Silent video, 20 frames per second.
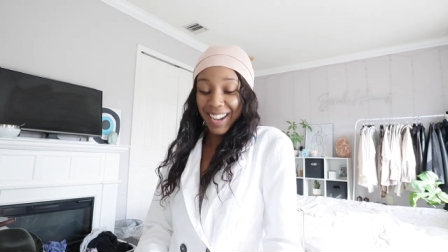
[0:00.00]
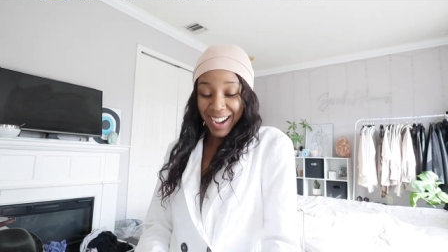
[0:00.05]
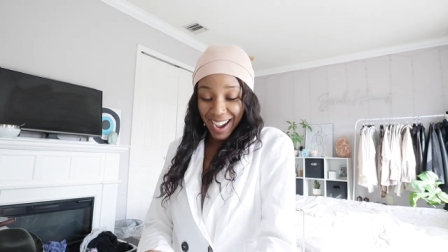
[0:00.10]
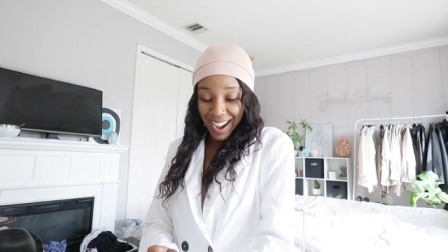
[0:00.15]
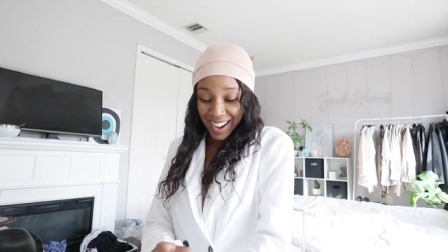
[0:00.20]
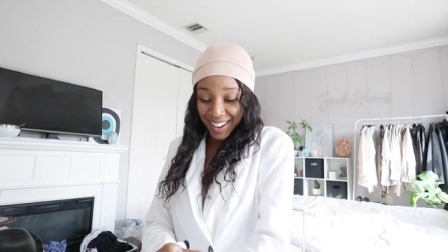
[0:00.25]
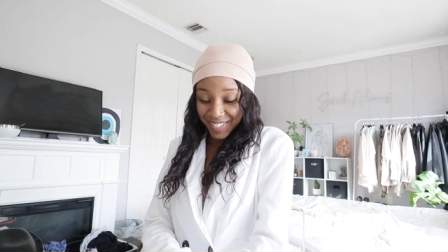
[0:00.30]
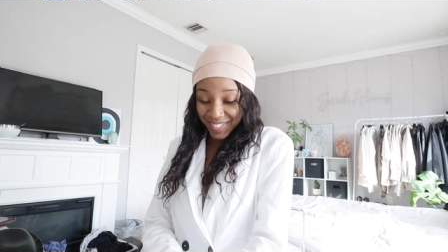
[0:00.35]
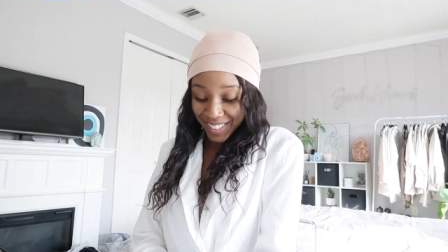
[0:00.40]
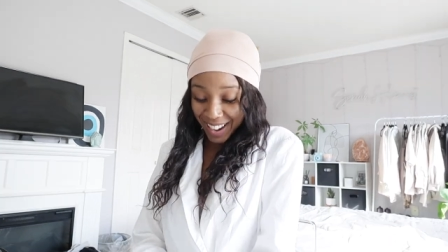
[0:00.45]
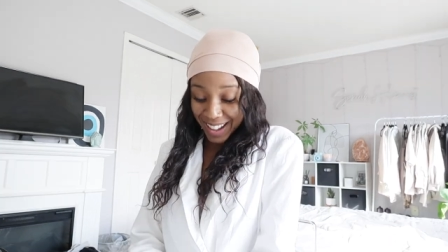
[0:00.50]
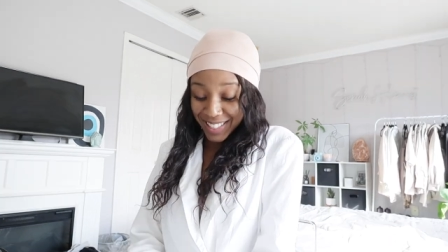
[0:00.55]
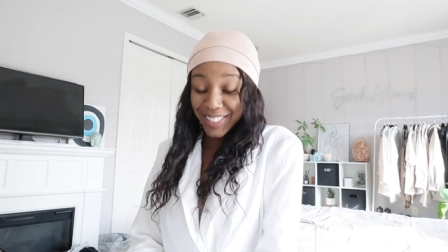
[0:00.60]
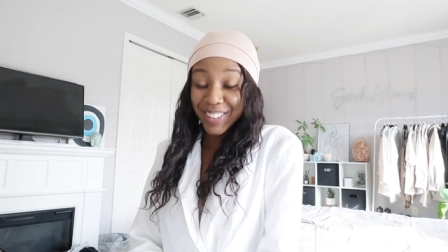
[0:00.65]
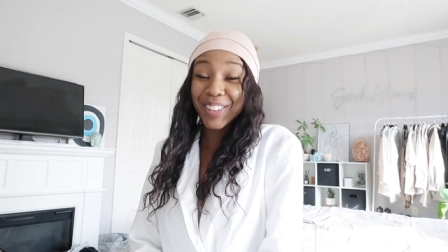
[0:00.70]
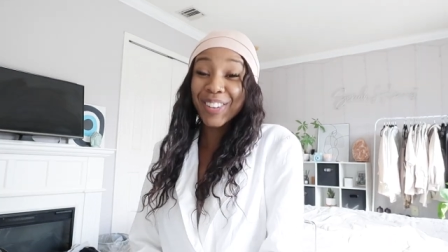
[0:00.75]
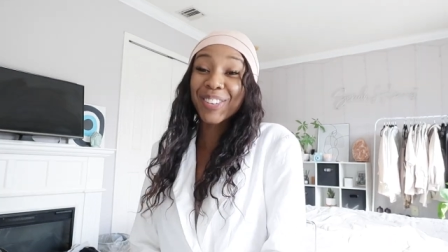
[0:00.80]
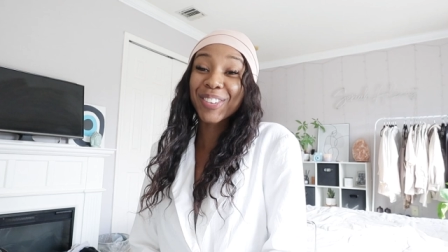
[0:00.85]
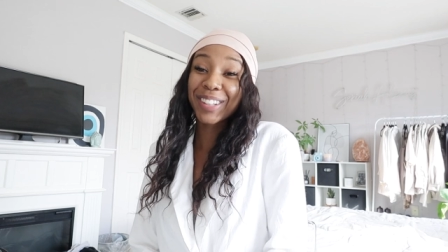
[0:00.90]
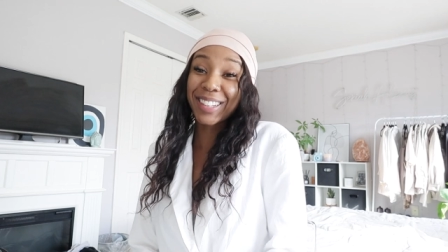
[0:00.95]
top. I
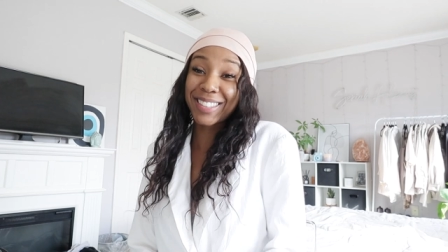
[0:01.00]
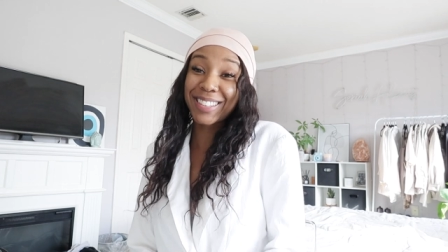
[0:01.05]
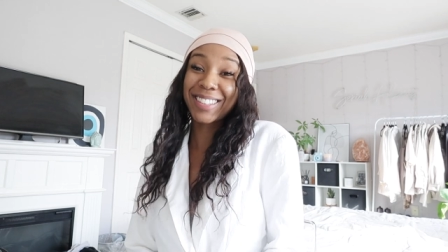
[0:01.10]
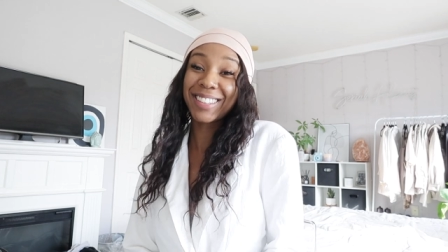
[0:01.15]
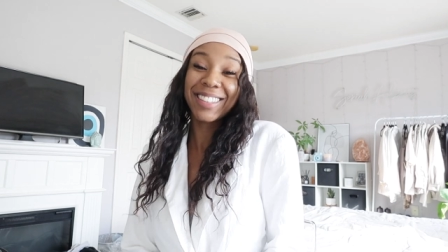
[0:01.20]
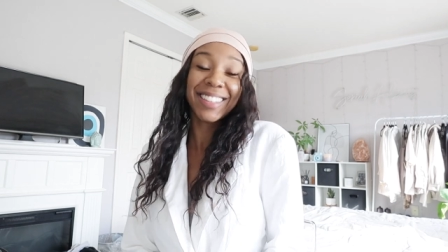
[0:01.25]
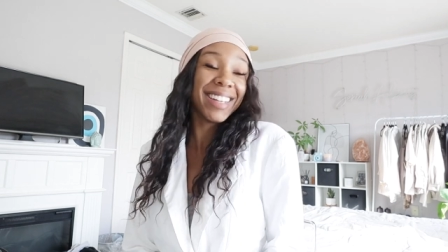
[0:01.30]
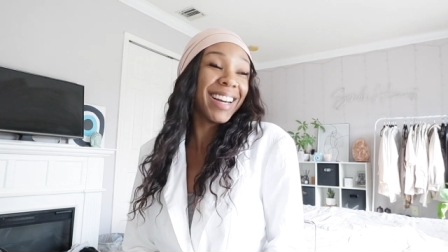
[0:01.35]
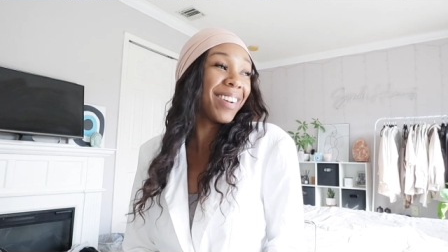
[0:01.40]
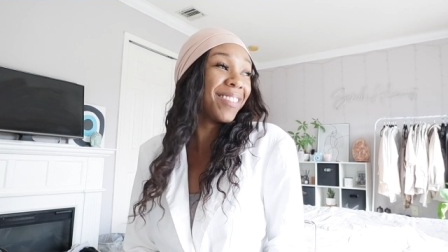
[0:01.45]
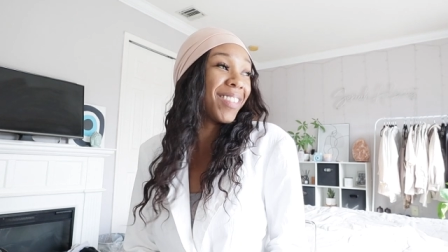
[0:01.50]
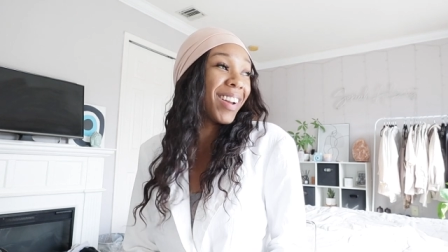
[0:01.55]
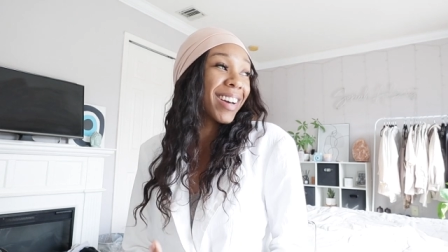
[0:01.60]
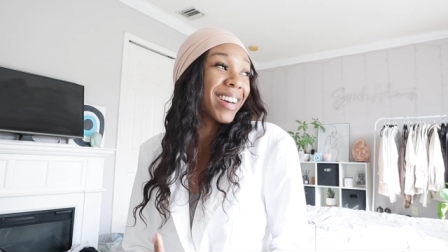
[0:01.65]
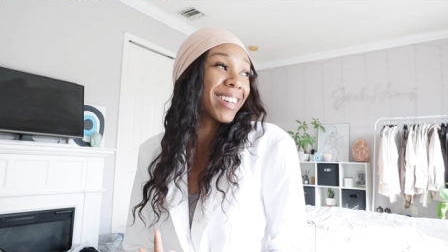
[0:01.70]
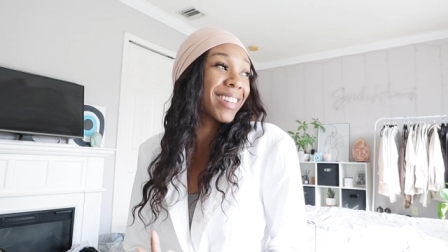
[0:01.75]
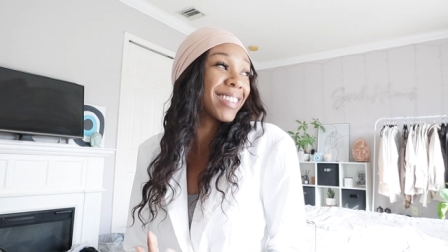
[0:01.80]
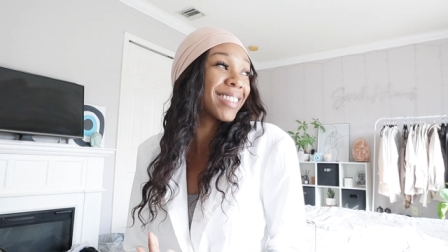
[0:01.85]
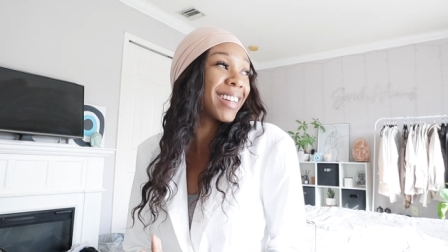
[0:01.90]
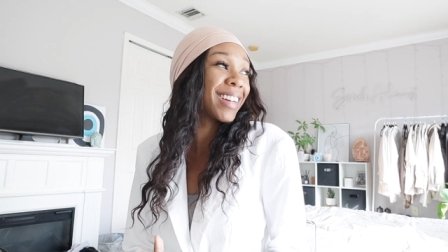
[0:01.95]
look crazy. I'm
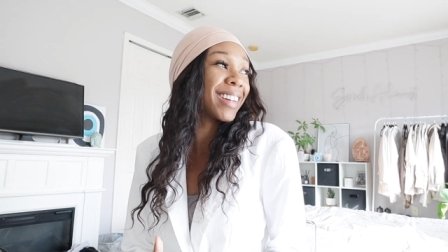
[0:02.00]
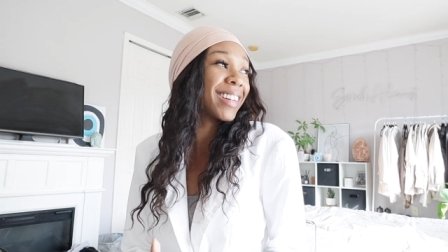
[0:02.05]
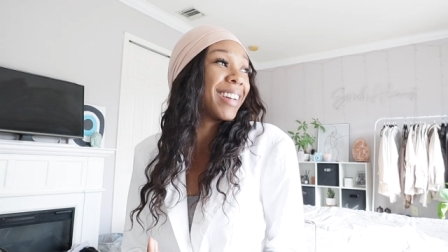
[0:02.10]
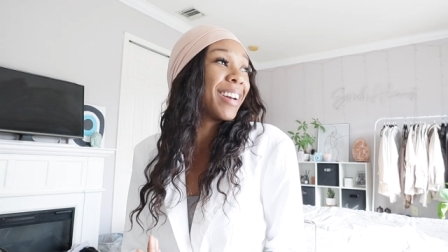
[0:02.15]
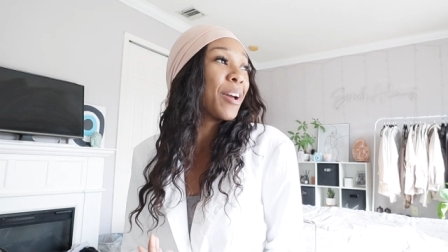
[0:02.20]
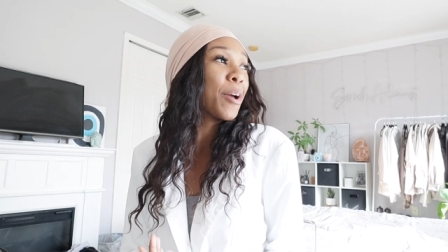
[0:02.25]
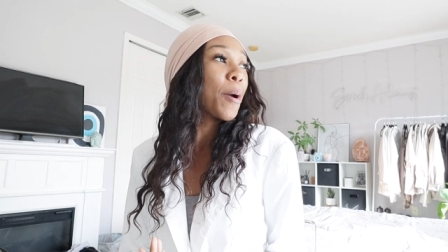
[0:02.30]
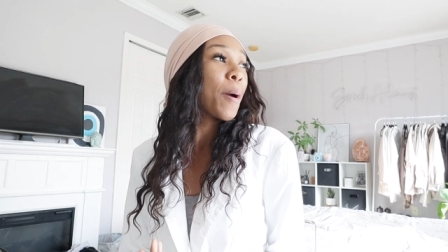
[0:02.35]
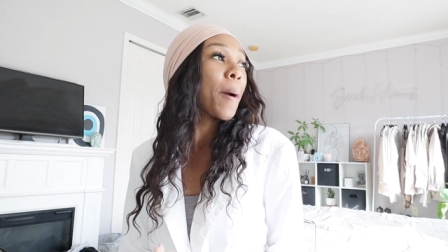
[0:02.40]
not going to lie.